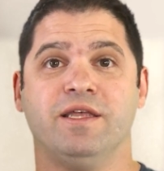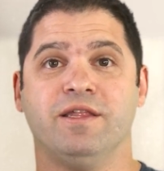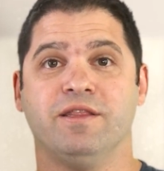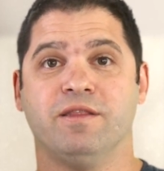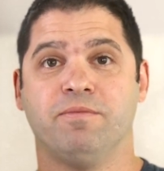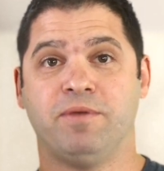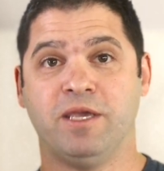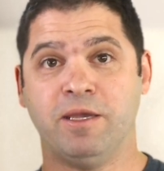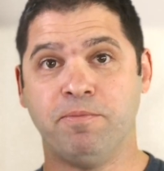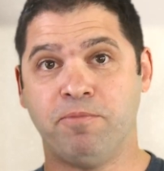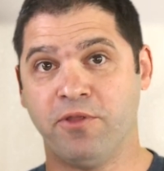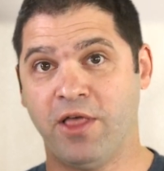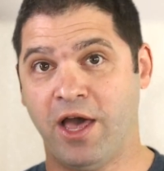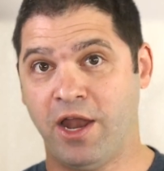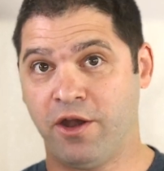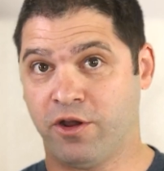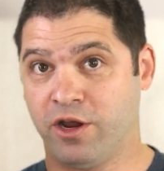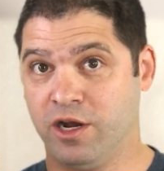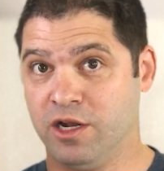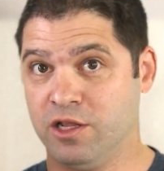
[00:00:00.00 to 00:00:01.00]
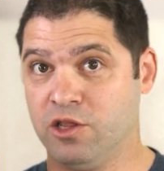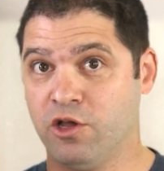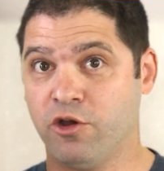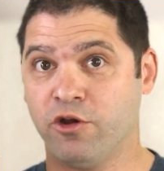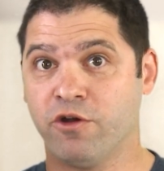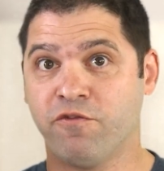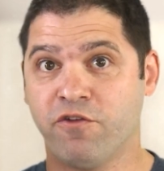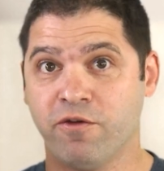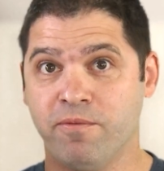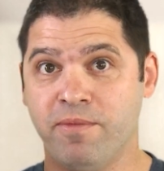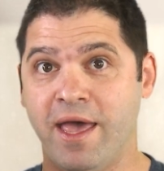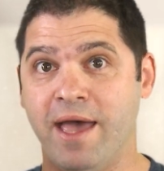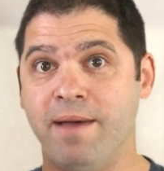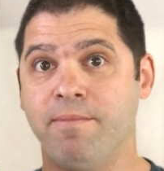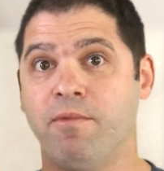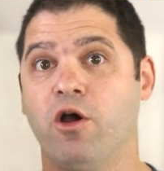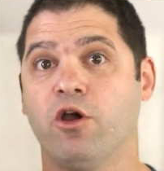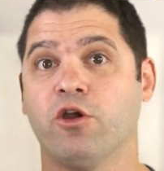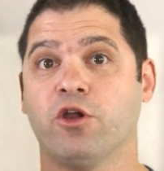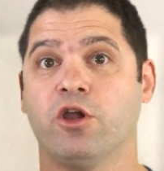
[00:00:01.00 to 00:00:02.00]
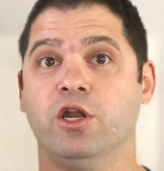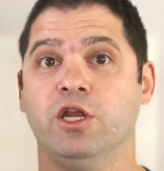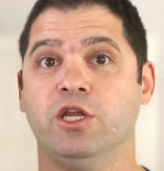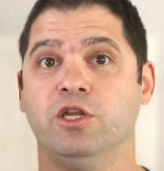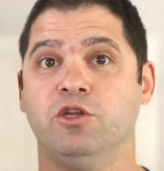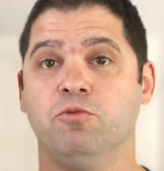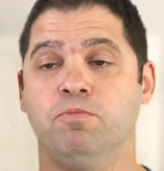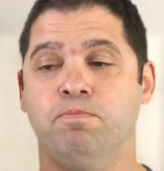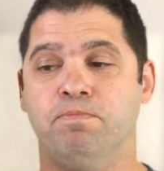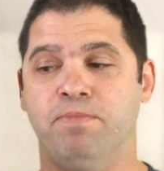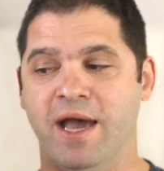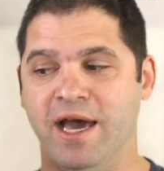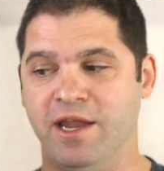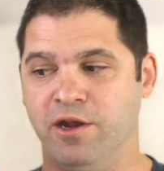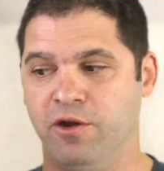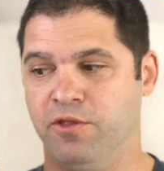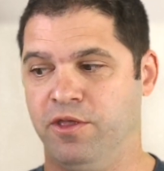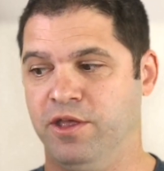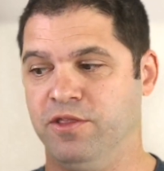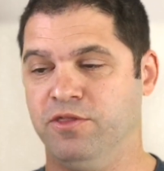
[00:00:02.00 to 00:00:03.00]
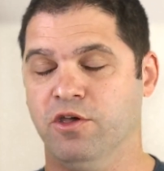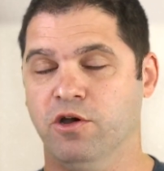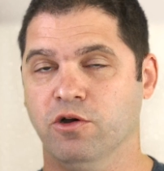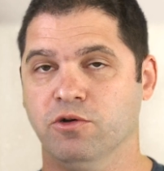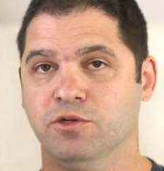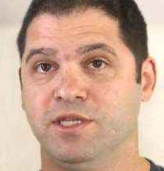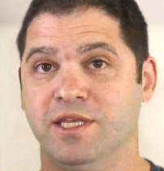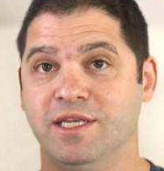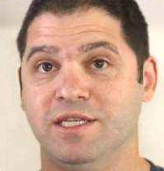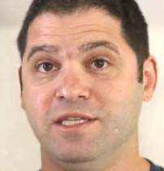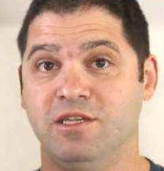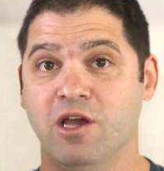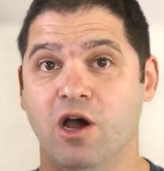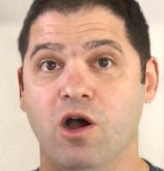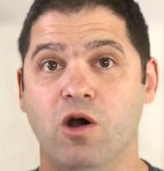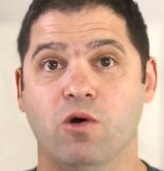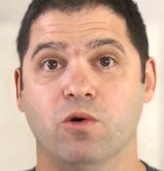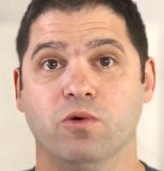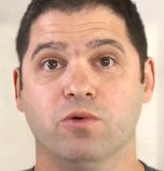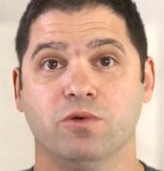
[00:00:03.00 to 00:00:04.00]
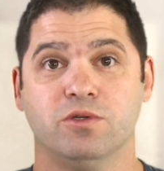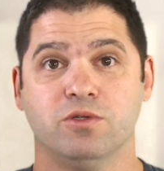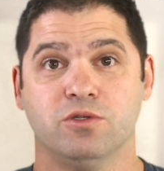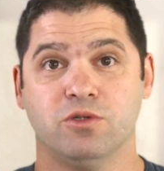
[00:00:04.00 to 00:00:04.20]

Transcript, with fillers: The people that are gonna learn from them are gonna do better than those that don't.